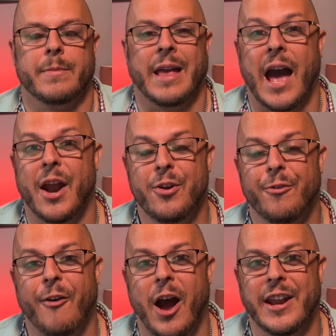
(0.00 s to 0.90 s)
How do you
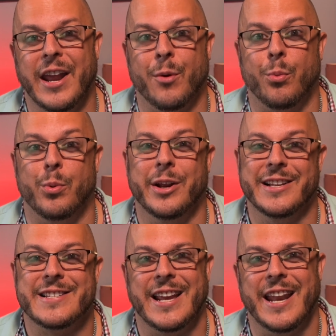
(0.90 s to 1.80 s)
find a real
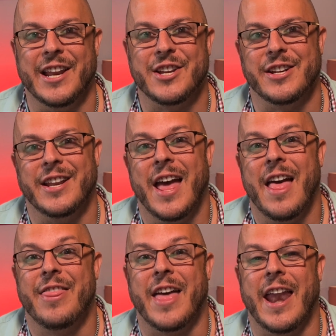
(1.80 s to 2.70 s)
estate agent
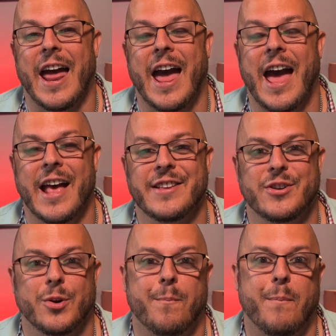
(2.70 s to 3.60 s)
that has
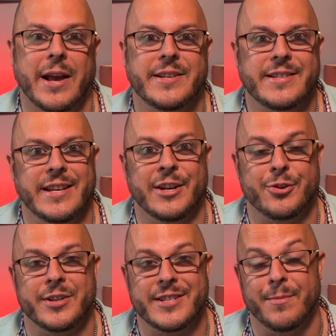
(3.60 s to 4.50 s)
your best
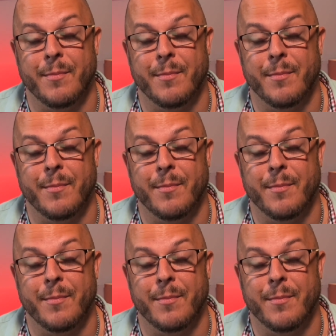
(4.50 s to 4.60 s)
interests in